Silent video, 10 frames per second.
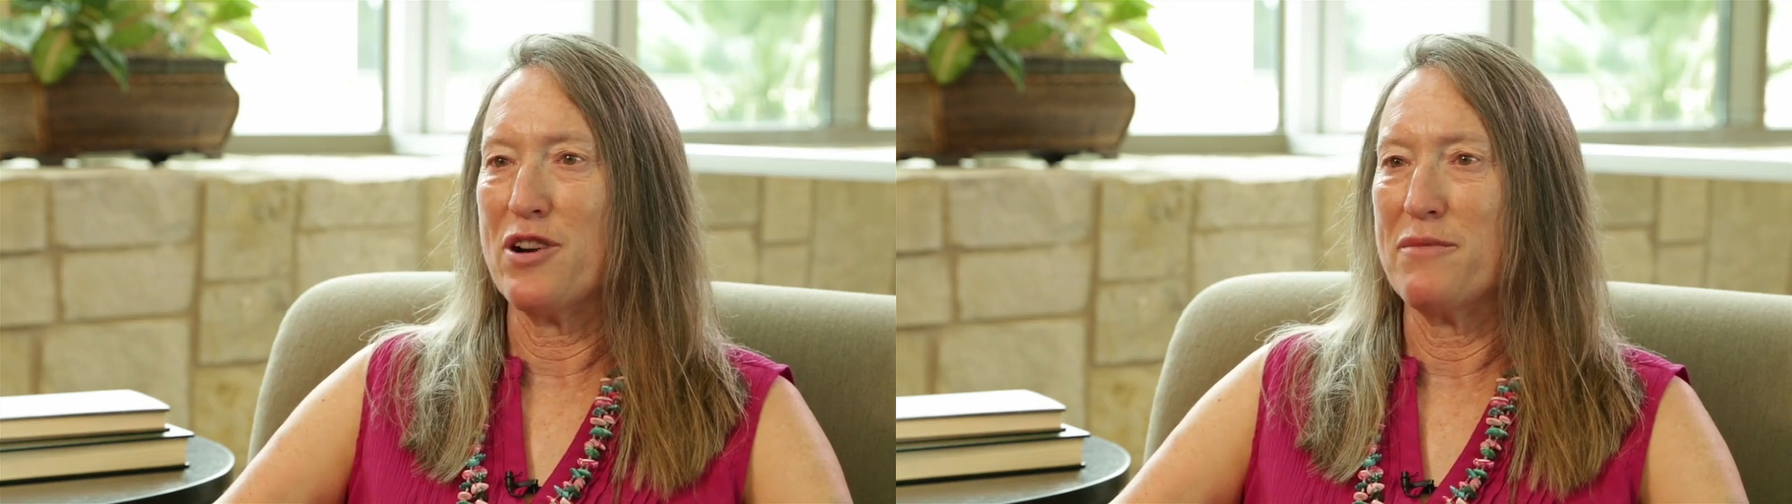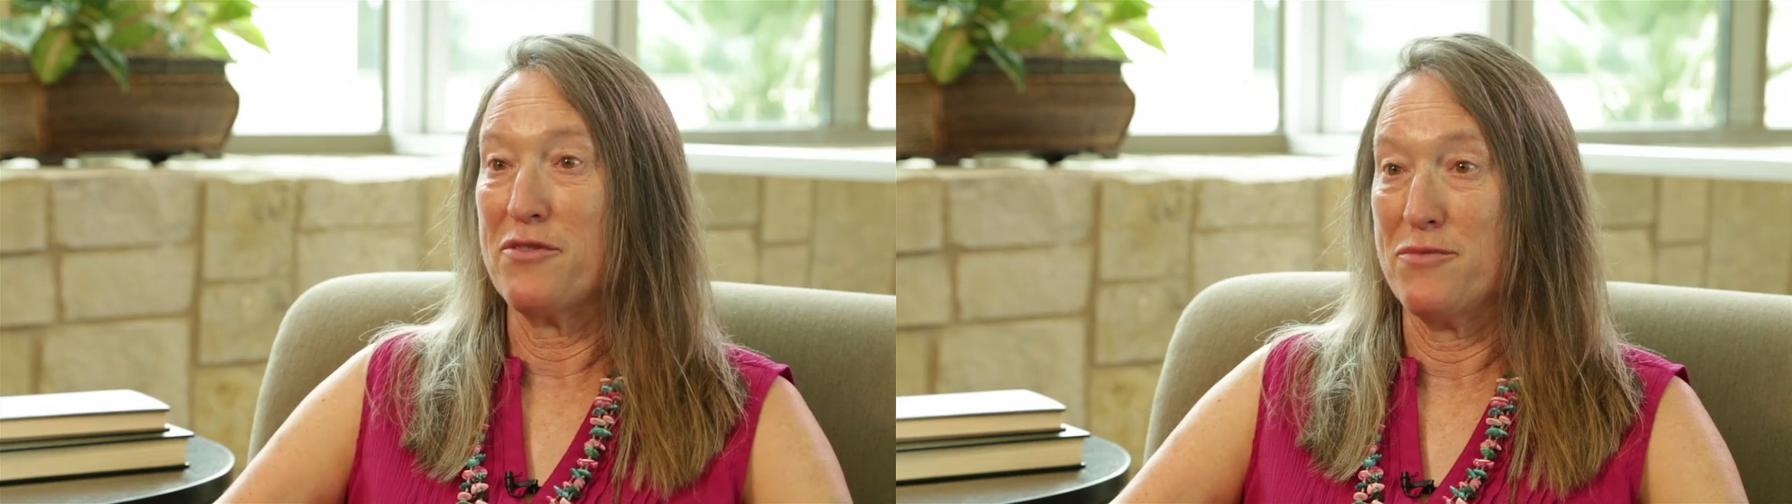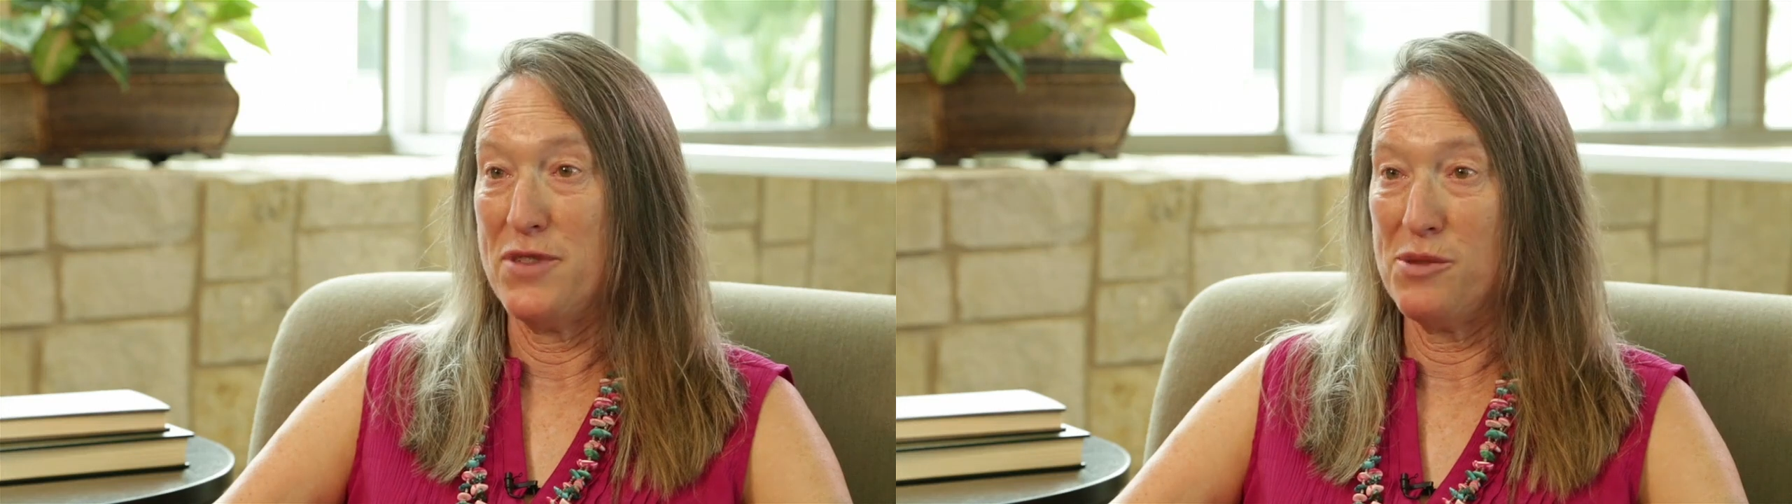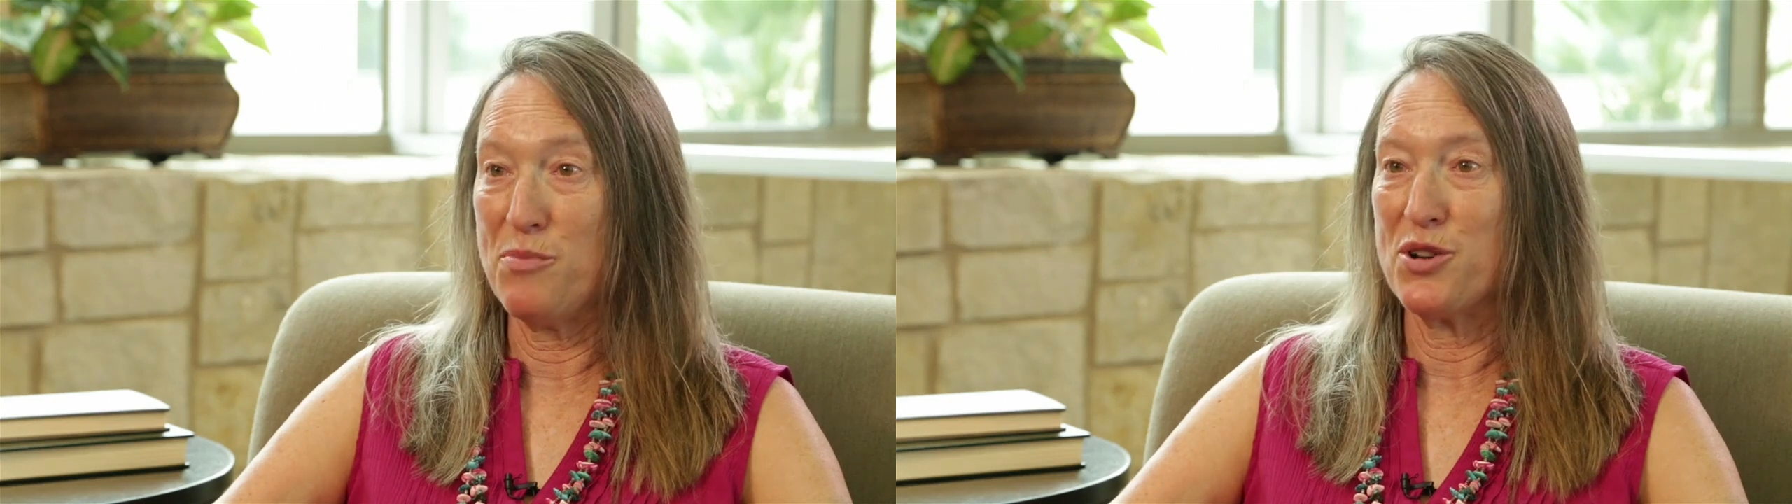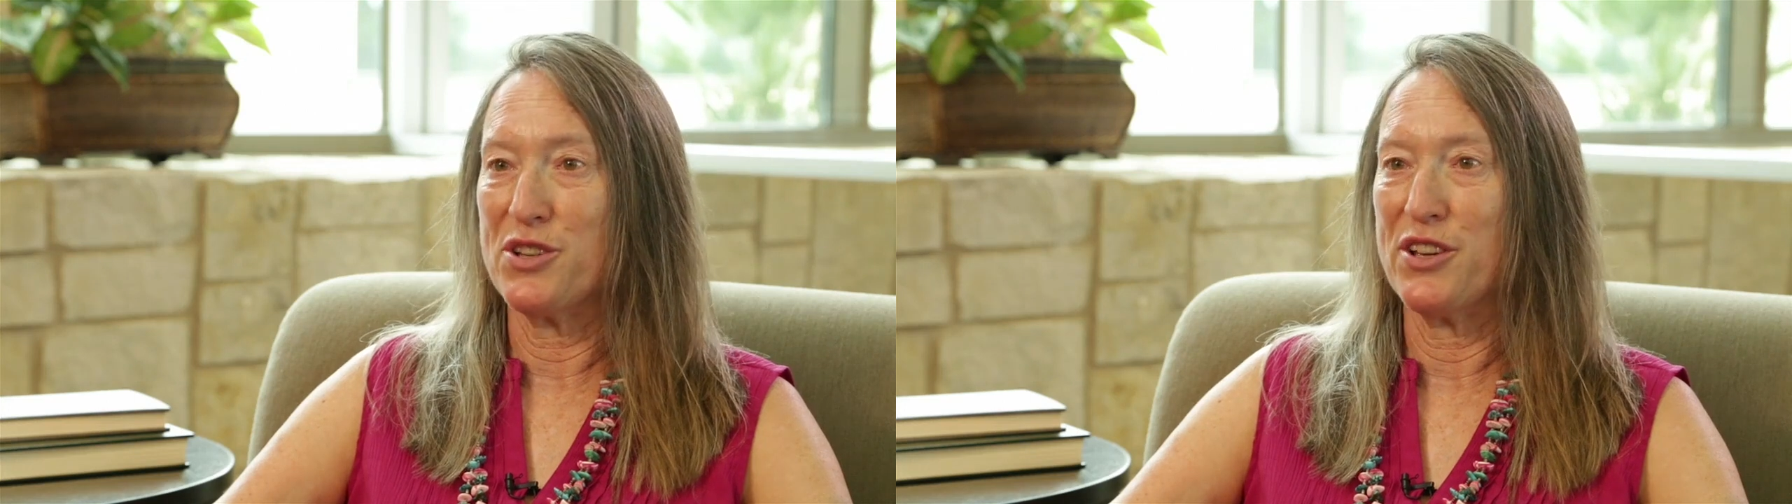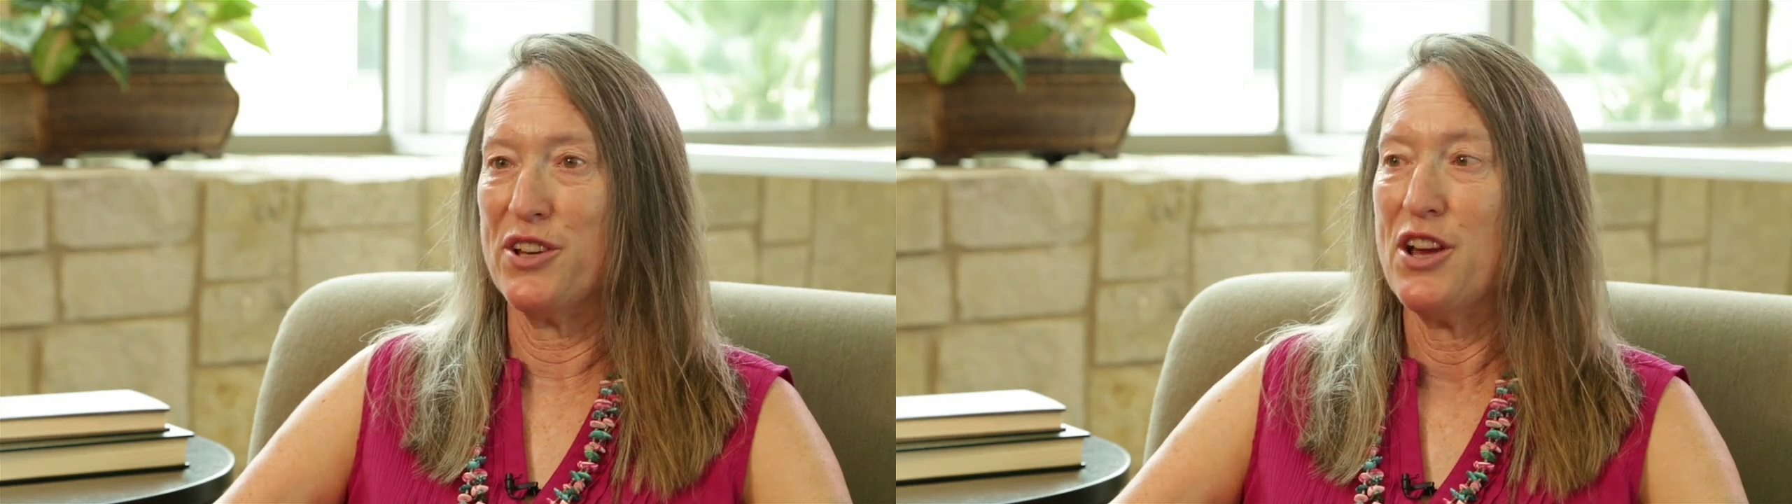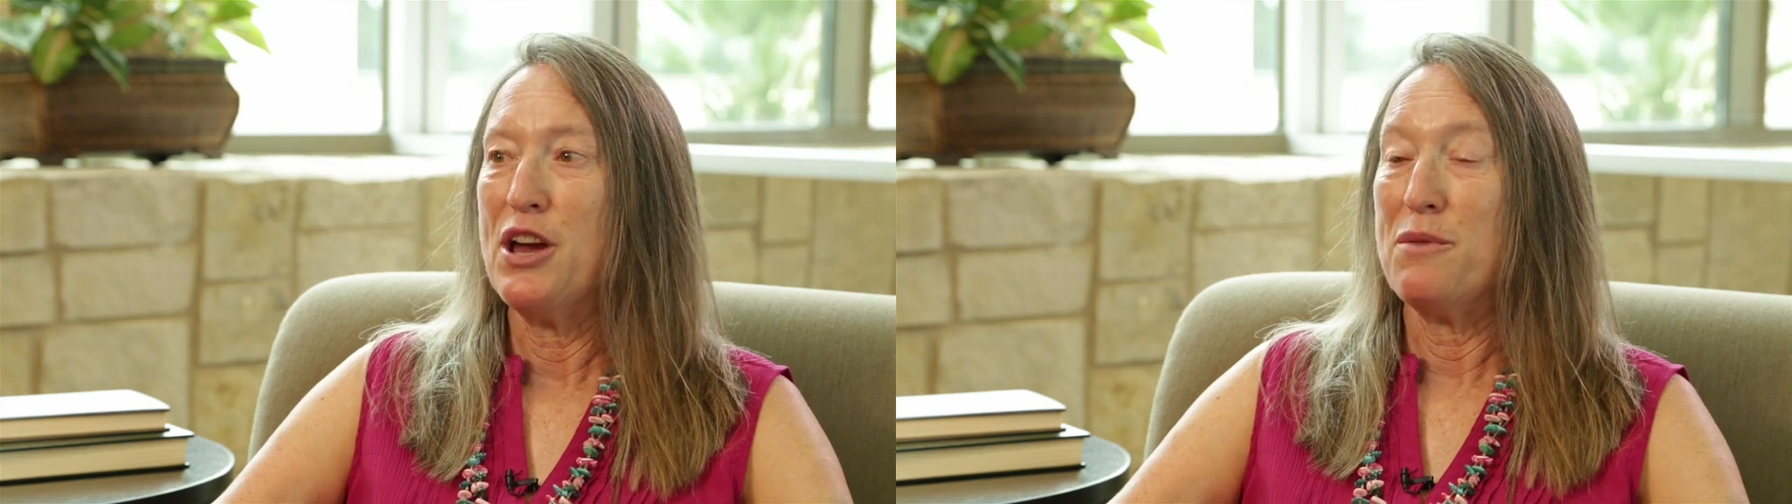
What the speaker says: coming from this person